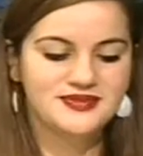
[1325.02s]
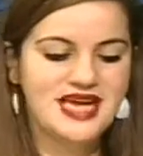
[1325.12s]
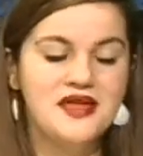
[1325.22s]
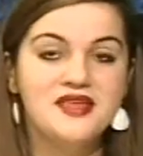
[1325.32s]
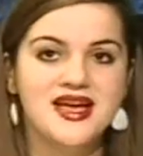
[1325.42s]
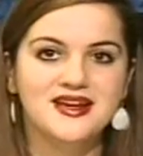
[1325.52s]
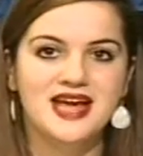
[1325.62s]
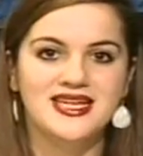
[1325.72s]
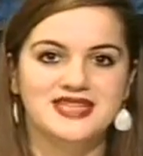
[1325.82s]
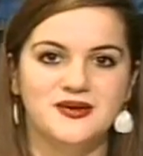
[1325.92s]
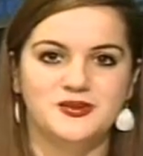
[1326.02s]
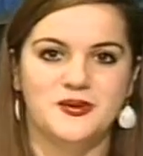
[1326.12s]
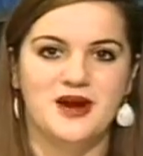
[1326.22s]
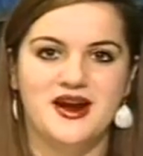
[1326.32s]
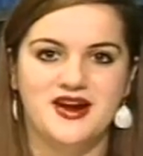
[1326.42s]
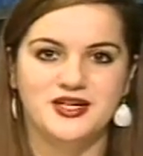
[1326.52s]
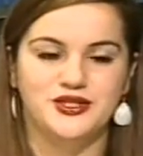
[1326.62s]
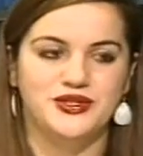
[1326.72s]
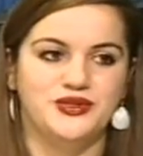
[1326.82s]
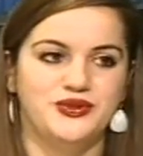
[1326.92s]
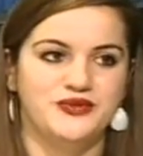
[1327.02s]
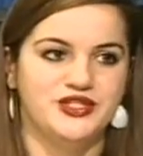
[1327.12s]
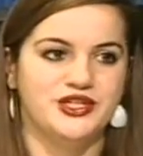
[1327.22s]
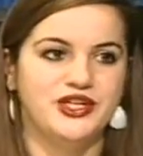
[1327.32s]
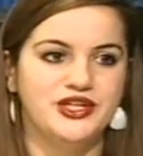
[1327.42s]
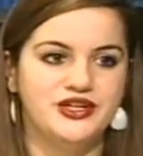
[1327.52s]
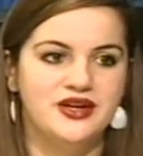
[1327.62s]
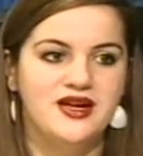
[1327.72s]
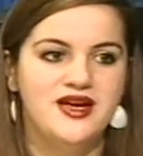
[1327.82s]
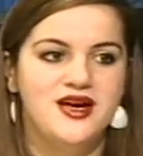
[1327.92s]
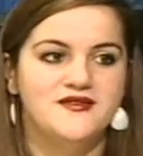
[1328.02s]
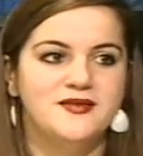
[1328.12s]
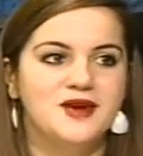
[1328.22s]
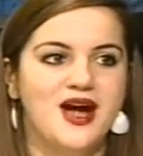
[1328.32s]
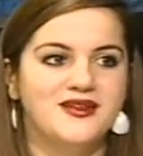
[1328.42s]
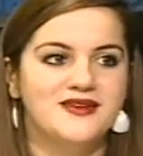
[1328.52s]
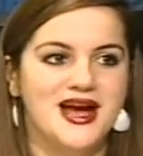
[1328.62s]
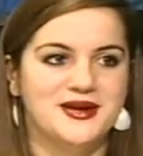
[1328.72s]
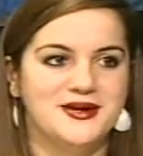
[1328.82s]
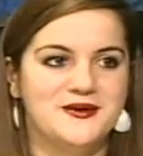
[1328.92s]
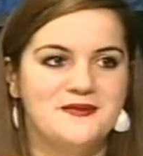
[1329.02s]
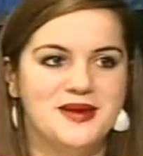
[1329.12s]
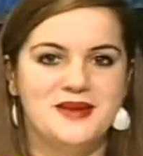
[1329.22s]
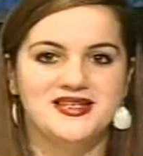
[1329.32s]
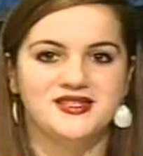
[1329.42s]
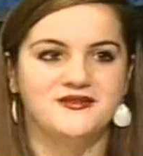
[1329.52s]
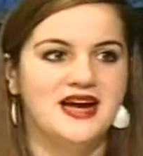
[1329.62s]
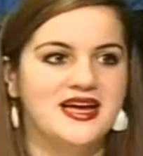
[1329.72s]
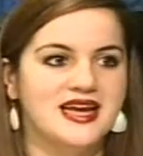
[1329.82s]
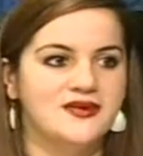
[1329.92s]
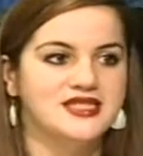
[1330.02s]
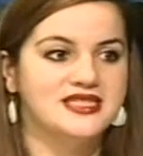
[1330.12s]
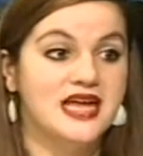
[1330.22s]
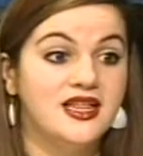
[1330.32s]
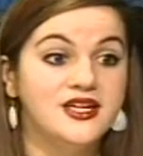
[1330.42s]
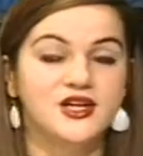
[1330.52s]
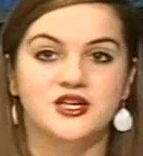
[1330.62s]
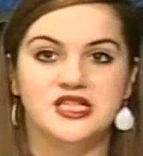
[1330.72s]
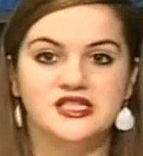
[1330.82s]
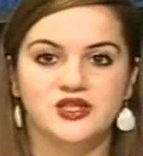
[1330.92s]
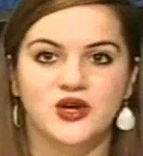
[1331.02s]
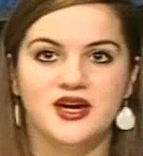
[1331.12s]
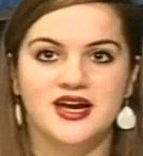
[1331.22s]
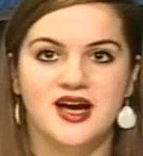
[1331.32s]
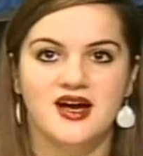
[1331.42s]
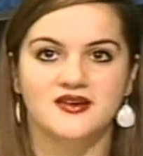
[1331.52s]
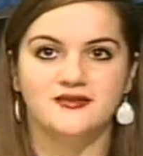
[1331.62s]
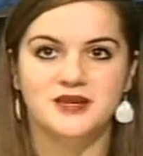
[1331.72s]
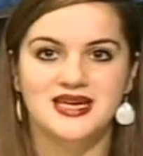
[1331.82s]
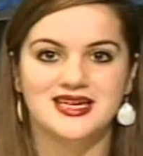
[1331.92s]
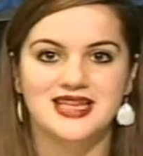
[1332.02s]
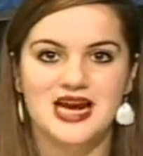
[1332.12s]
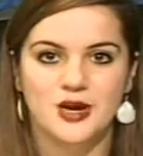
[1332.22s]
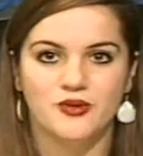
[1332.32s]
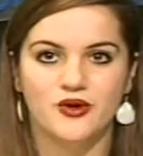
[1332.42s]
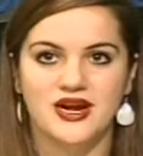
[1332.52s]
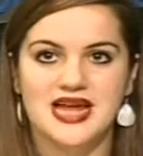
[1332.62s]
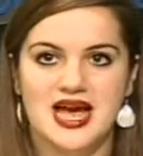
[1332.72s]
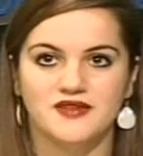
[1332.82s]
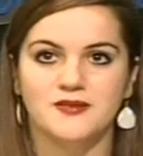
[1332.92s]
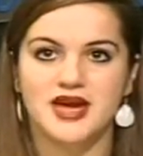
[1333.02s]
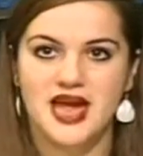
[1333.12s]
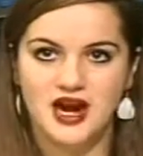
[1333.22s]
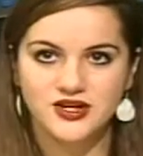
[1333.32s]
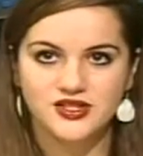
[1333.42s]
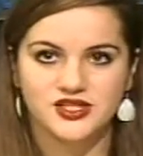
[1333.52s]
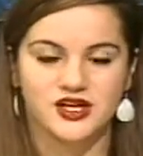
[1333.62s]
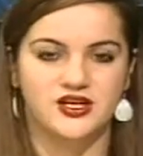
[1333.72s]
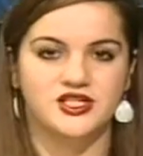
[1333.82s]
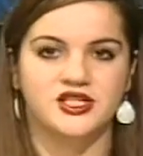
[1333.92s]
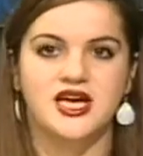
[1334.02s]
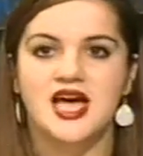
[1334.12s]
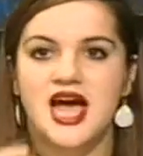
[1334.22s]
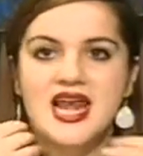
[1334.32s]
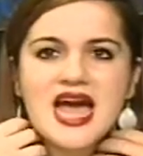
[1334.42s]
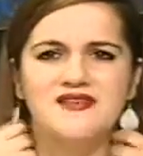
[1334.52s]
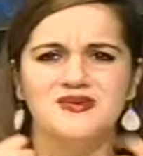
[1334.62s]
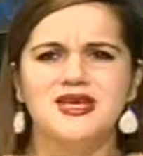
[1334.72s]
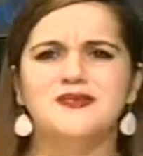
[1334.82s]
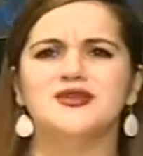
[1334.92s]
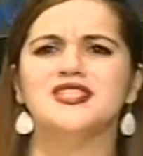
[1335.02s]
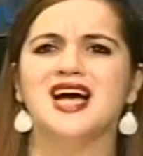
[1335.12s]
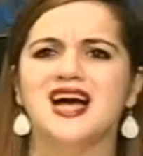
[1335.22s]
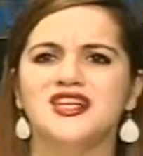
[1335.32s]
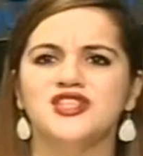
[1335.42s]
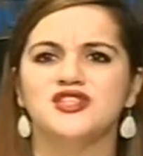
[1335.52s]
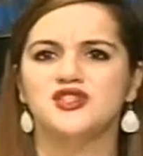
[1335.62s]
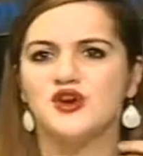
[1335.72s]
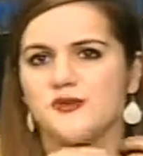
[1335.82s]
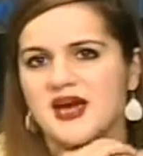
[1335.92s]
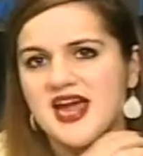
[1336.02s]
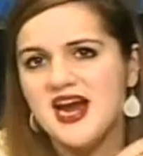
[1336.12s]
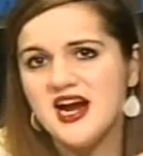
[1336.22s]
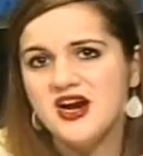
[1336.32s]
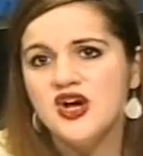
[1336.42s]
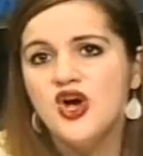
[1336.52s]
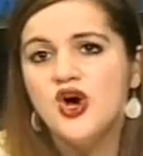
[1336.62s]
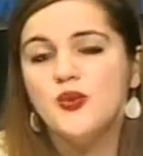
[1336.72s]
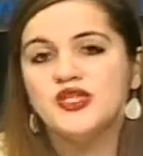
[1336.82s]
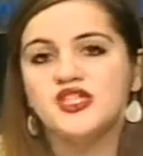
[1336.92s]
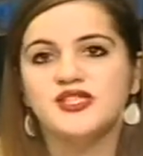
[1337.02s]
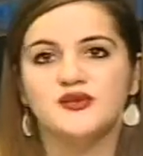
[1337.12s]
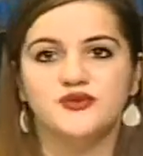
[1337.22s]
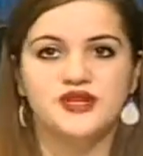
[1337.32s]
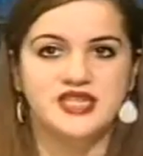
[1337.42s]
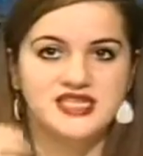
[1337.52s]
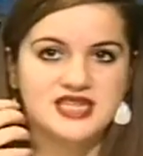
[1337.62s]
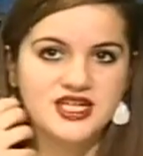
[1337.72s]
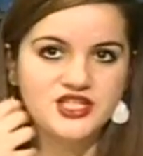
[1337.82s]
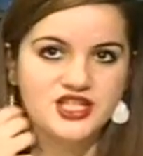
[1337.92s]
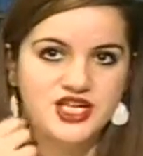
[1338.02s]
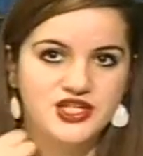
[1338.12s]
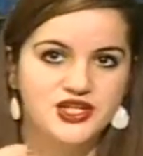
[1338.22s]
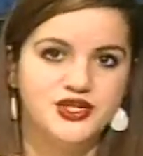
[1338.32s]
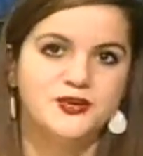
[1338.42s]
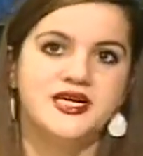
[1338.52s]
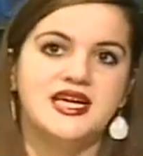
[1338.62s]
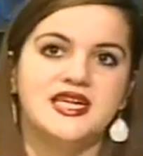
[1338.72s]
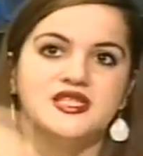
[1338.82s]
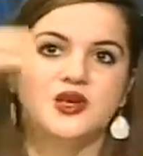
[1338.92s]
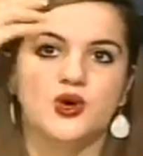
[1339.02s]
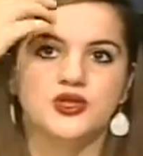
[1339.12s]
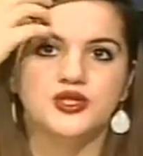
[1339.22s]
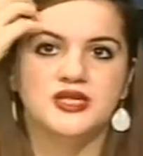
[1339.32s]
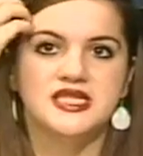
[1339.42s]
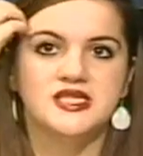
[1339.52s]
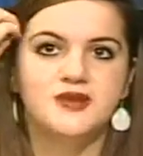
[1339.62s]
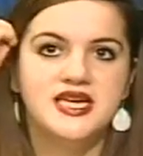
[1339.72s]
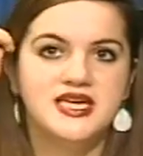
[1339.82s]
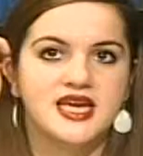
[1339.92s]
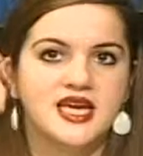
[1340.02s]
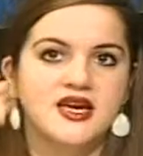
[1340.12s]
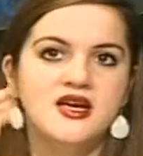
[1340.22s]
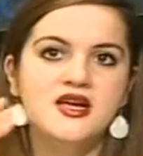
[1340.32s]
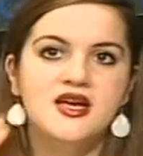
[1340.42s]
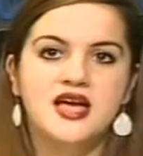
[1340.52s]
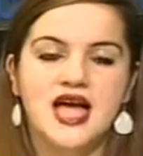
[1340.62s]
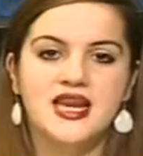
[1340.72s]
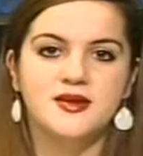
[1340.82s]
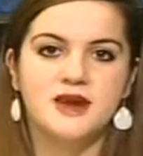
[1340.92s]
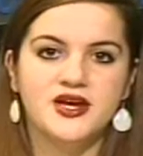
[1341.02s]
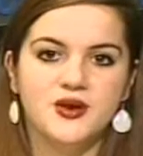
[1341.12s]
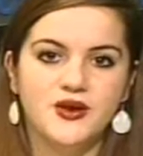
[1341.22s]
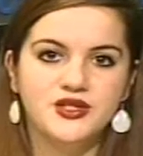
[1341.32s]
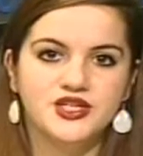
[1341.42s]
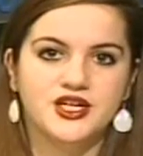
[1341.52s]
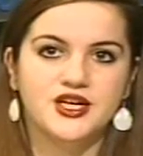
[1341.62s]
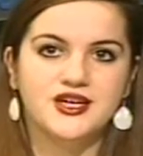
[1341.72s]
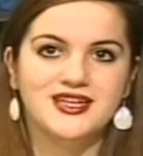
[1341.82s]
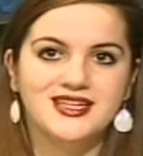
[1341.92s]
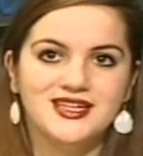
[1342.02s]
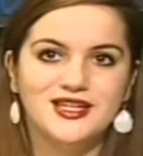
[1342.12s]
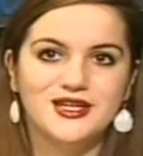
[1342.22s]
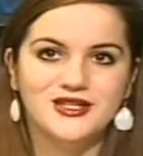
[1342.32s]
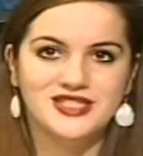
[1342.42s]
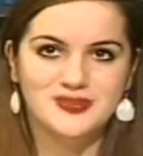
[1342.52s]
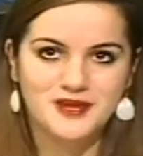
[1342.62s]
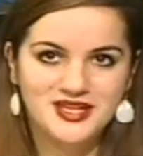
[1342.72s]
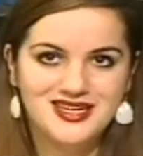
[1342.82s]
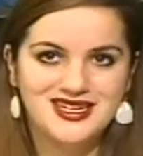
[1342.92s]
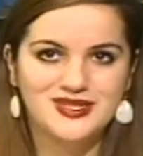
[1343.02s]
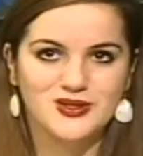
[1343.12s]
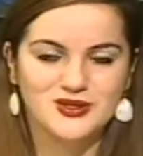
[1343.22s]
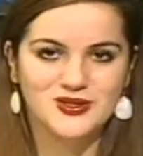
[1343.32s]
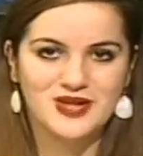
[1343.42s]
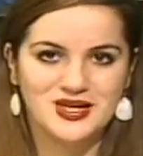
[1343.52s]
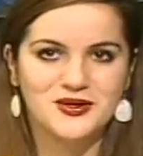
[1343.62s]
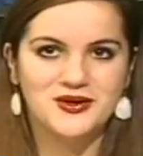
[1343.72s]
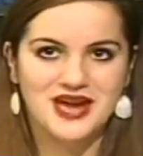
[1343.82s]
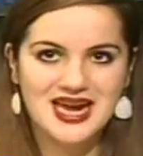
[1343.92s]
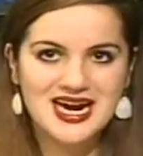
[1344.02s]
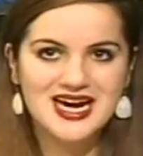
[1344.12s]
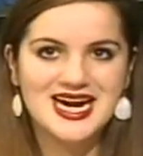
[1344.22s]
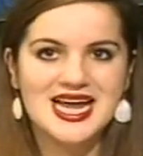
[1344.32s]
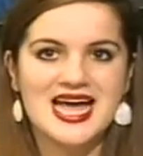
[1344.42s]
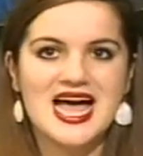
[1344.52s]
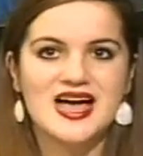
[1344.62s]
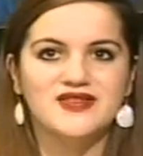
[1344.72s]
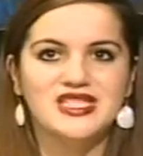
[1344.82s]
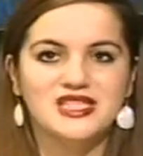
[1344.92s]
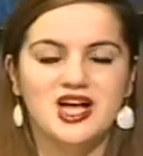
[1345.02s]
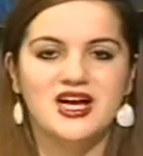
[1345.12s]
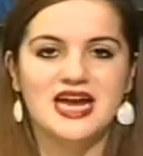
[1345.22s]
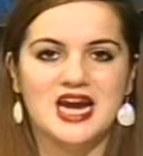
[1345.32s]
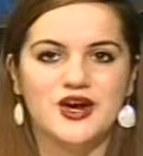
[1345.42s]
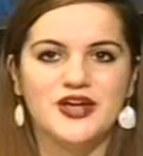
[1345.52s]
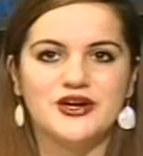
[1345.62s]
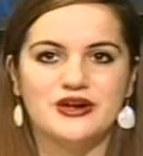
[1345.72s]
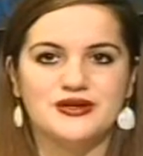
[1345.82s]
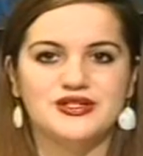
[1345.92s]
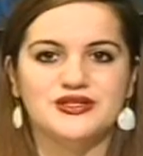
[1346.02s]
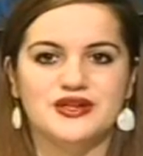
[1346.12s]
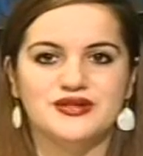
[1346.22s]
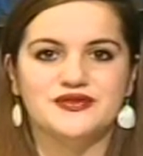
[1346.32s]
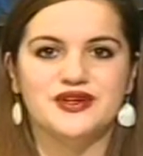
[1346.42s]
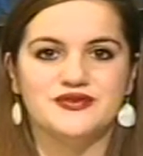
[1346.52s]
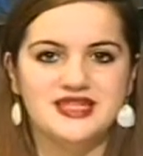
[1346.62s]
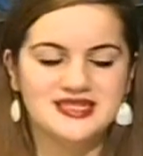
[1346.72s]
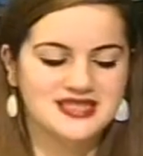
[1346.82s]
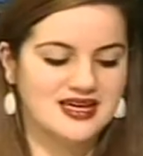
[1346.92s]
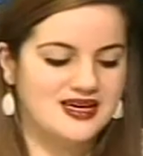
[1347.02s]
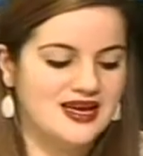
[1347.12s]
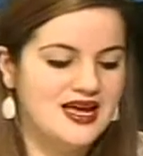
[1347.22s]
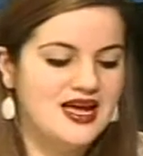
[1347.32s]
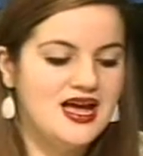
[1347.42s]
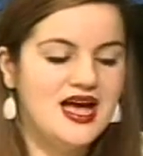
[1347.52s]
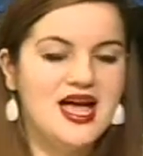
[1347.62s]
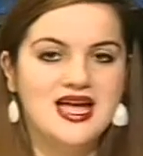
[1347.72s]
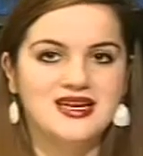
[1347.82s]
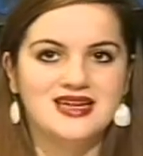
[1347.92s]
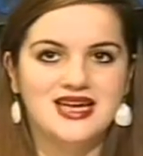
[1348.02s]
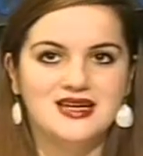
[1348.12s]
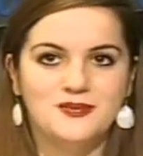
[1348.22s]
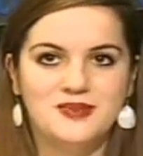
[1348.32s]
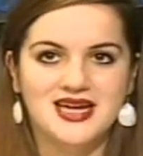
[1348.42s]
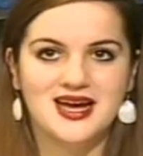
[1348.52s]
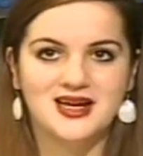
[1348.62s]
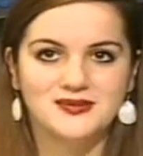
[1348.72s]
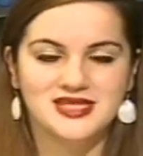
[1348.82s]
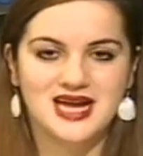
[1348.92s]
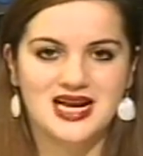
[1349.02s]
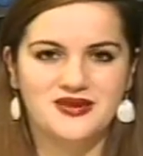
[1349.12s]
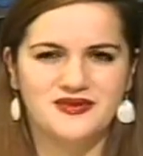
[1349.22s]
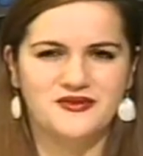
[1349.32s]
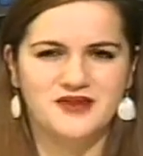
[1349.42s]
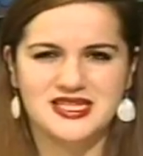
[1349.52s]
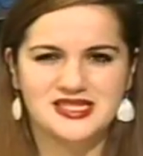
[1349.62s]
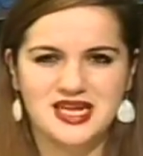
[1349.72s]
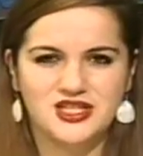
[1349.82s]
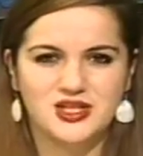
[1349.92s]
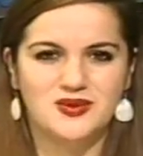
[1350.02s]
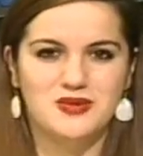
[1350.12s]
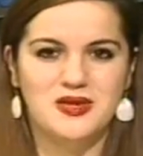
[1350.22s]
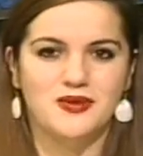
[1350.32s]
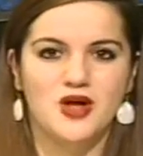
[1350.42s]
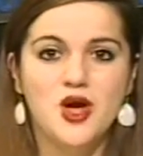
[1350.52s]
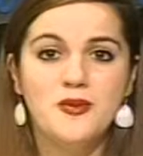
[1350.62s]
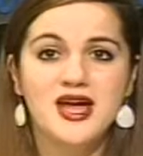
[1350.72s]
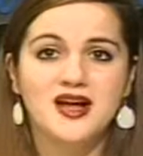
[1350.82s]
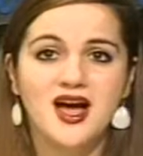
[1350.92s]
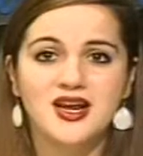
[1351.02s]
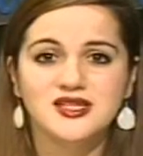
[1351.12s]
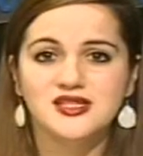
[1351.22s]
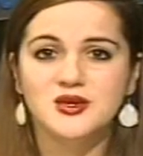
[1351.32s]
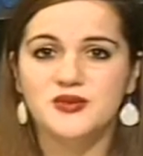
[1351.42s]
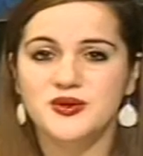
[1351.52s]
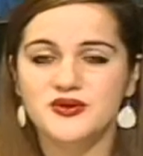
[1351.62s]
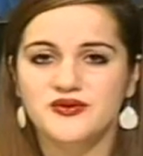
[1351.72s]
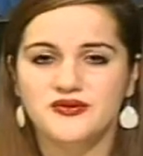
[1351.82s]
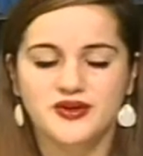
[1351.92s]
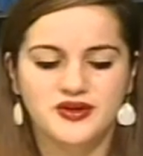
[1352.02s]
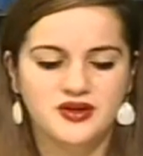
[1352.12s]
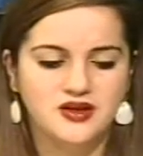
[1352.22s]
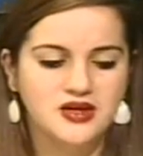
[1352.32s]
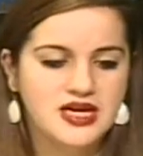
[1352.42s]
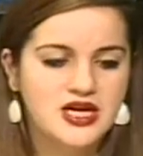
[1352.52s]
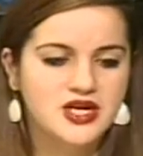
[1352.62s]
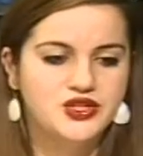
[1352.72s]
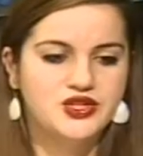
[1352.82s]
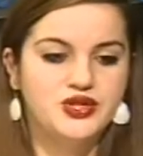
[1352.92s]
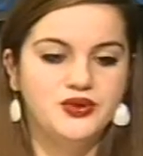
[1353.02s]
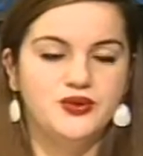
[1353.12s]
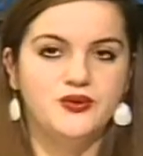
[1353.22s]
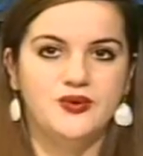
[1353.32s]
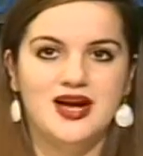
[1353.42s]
And then as I was preparing to return from Colorado, my best friend, I was telling her this story of being in the airport and having my hair searched and having people touch and stroke my hair, which is a really touchy issue because culturally speaking, and in my culture, your spirit is also in your hair. And I have this long hair that grows and grows for a reason. And it becomes kind of a fixation with people. Oh my God, it's so beautiful. To